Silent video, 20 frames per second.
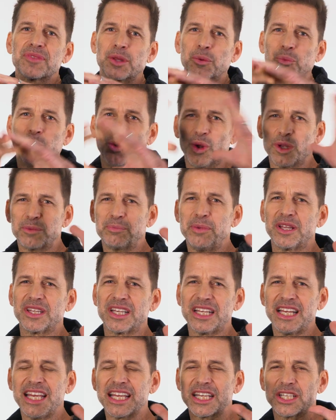the world
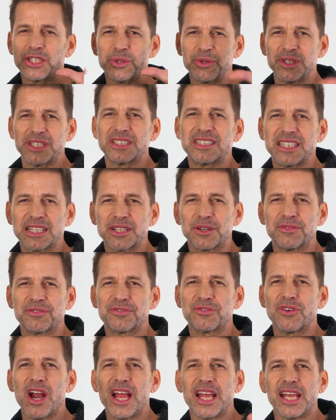building he could do in a single
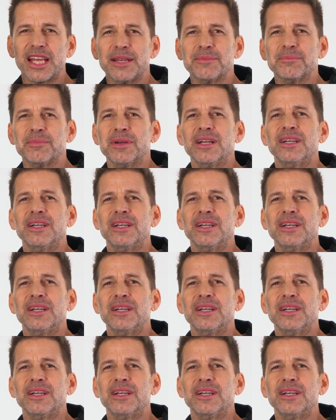frame.